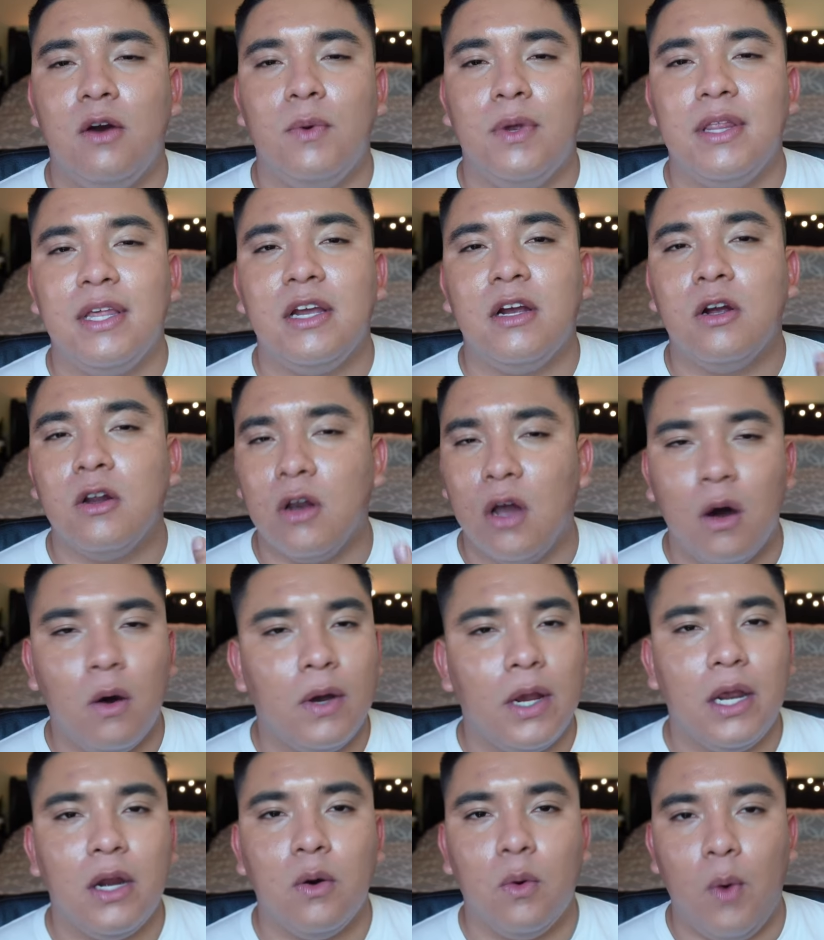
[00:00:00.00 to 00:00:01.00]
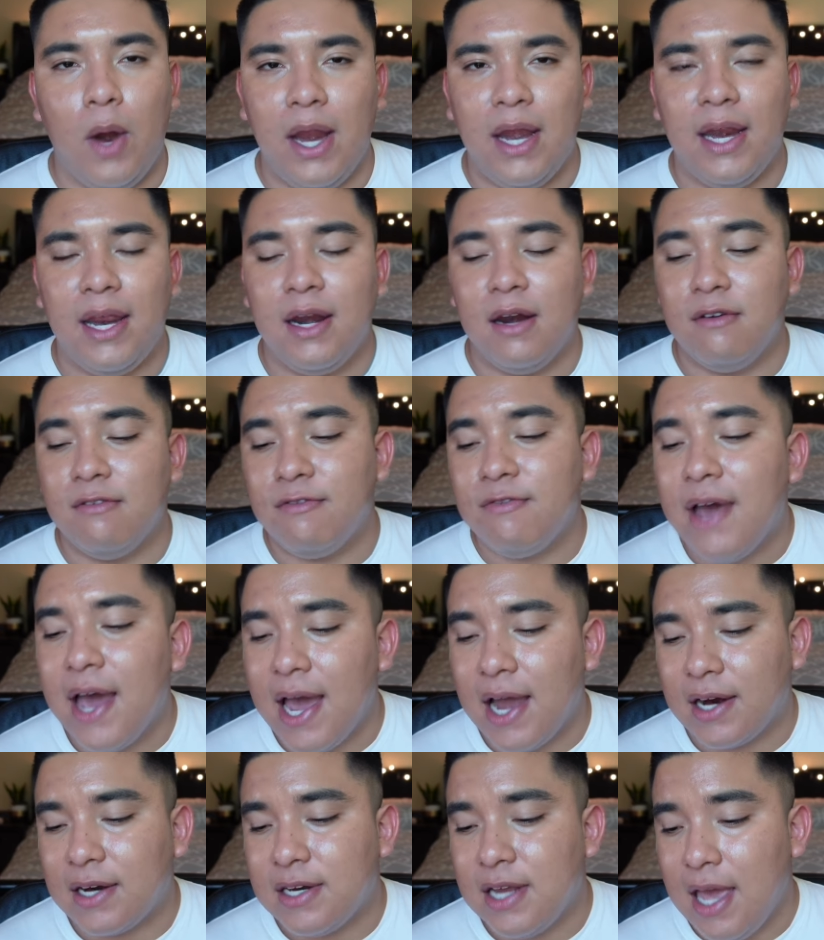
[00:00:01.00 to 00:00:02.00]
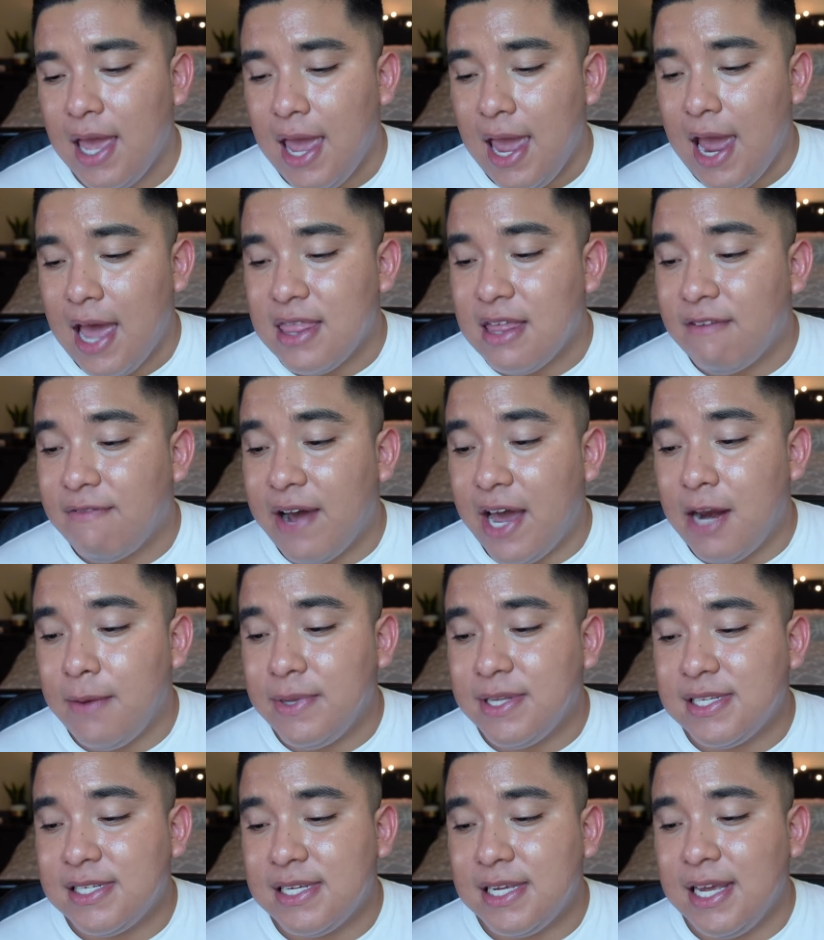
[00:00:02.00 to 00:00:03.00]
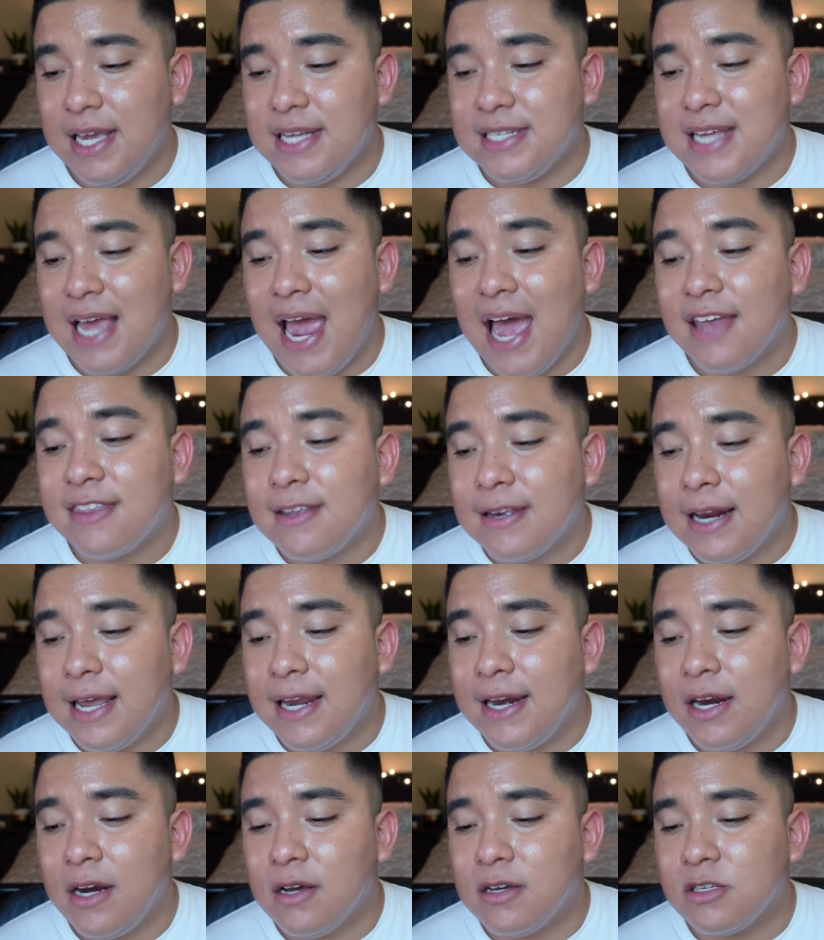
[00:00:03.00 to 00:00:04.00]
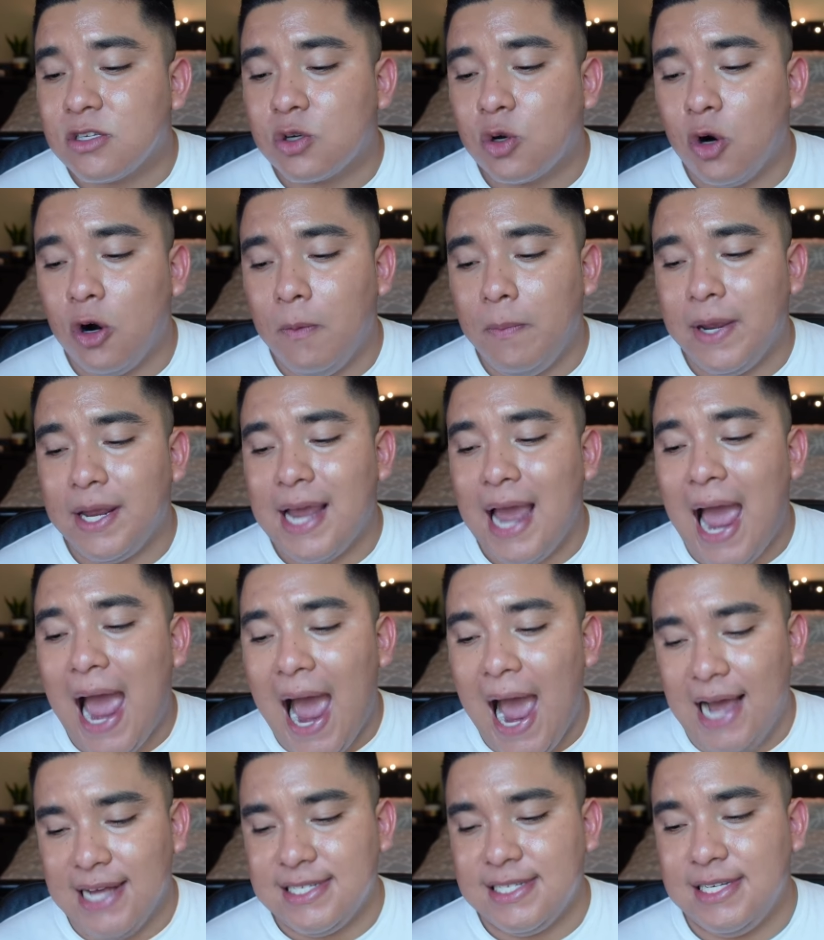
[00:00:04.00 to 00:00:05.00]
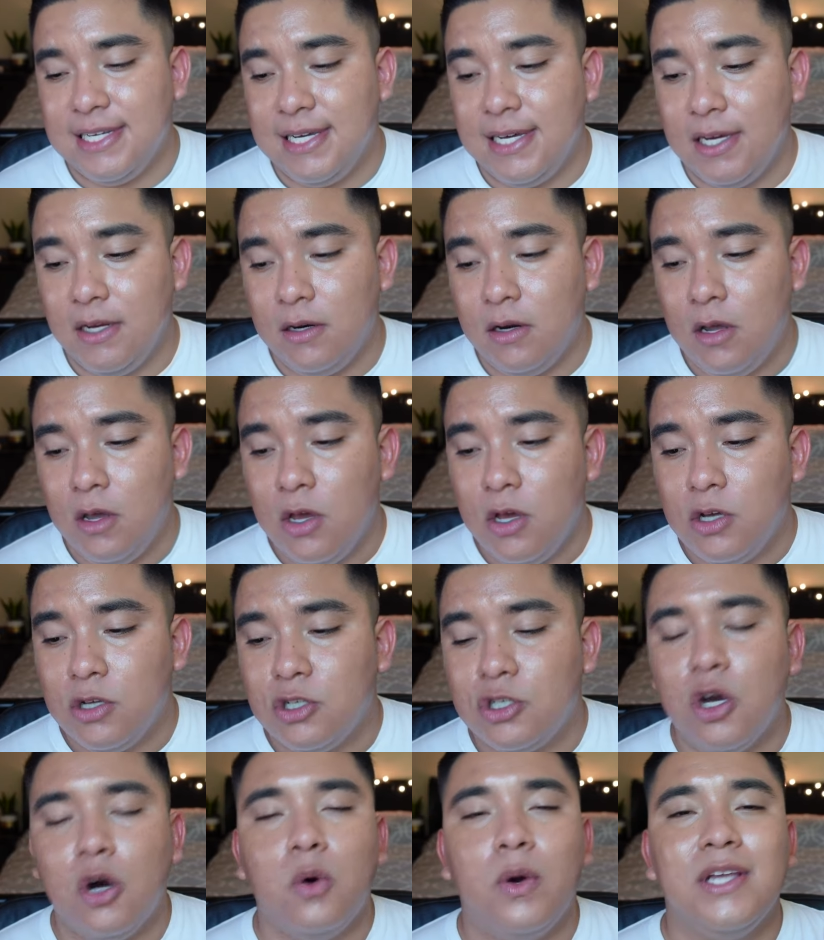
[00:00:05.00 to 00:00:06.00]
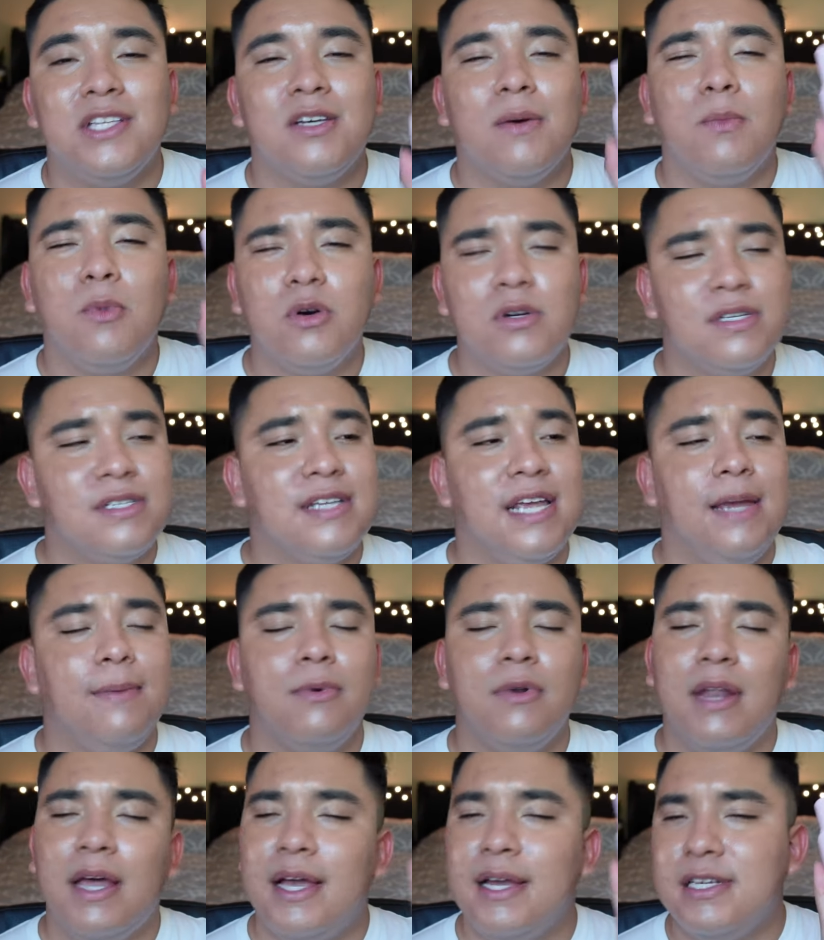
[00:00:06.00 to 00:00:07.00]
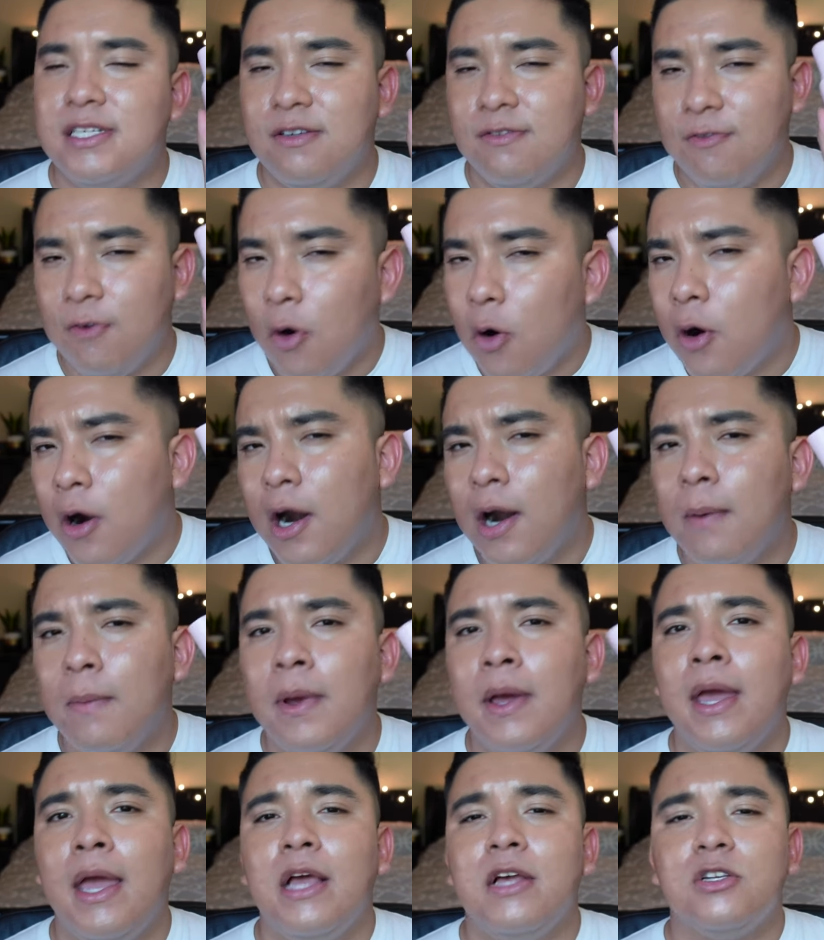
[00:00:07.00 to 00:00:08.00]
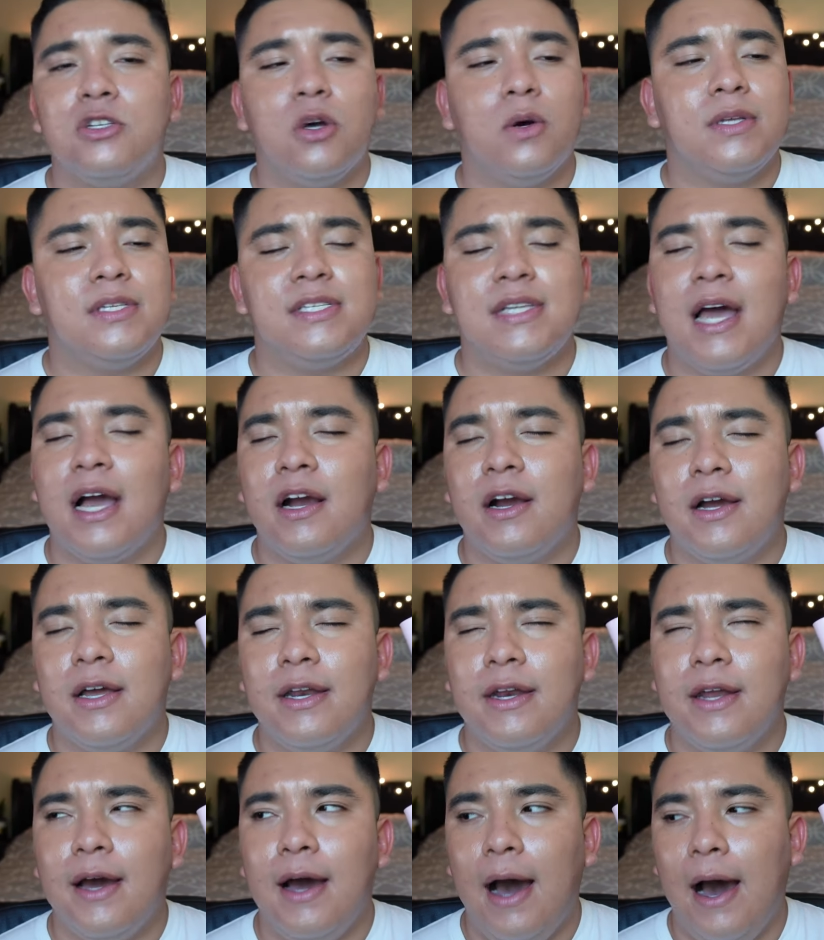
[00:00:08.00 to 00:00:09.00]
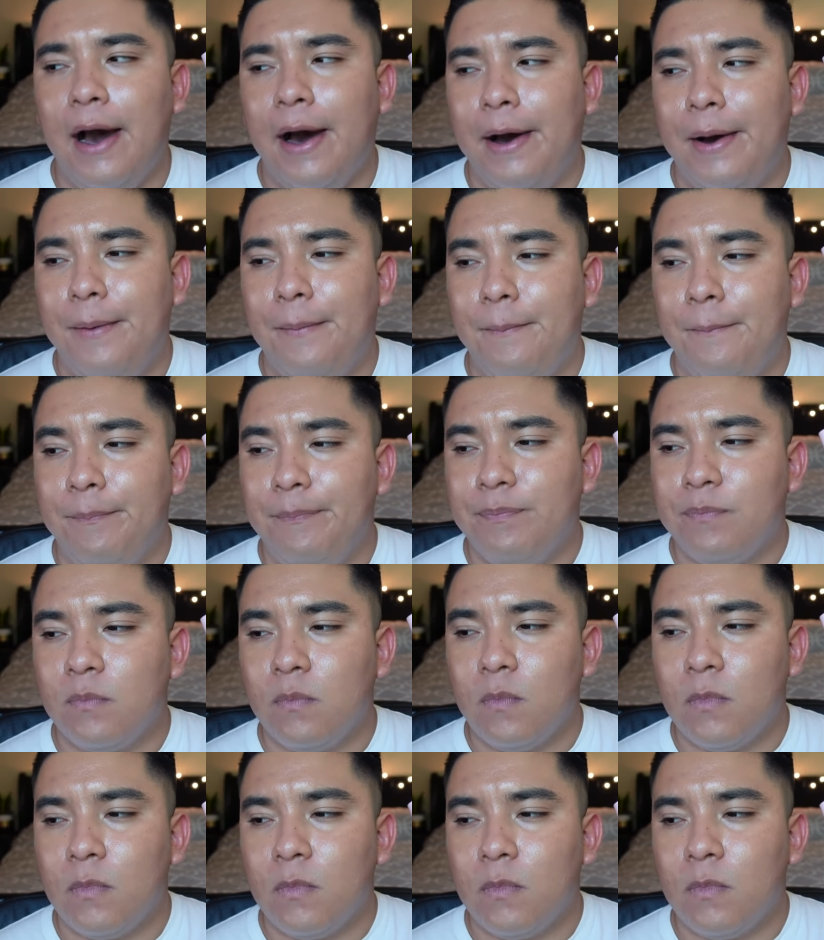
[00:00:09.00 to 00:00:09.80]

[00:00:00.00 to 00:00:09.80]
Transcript: a really glowing, radiant effect. And then vitamin C is ethylated ascorbic acid. So it's a more stabilized form, so it's not gonna um,